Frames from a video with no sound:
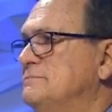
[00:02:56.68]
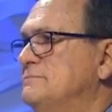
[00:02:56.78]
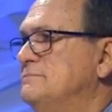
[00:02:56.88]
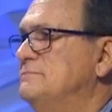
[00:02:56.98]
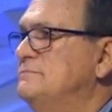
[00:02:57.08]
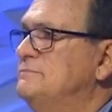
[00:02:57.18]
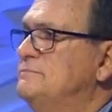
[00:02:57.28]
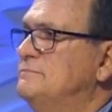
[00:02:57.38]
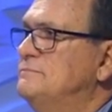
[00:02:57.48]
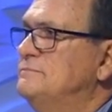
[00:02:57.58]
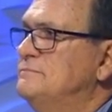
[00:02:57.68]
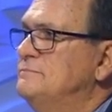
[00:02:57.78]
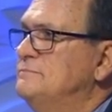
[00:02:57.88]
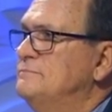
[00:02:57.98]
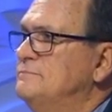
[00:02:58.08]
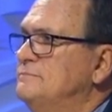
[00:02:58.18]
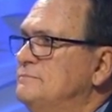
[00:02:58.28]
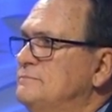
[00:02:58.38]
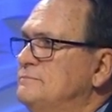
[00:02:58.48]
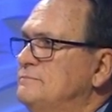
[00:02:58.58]

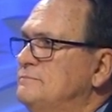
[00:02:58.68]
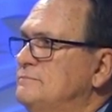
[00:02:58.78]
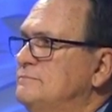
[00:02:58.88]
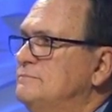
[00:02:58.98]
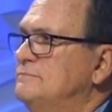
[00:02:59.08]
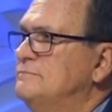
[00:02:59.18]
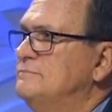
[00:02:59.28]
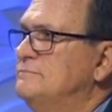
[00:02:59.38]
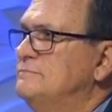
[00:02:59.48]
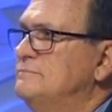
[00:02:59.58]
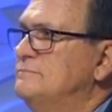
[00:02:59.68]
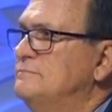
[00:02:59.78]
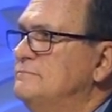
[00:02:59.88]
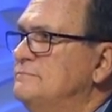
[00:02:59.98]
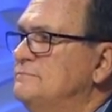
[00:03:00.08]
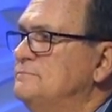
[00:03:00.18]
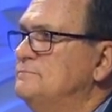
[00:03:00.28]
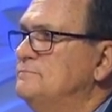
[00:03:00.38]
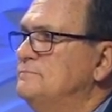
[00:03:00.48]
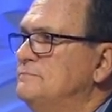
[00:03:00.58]

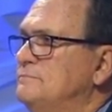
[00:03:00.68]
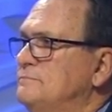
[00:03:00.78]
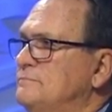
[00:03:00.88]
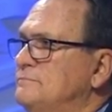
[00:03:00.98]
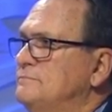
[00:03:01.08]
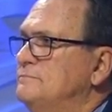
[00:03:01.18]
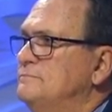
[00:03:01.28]
The person shown says nothing.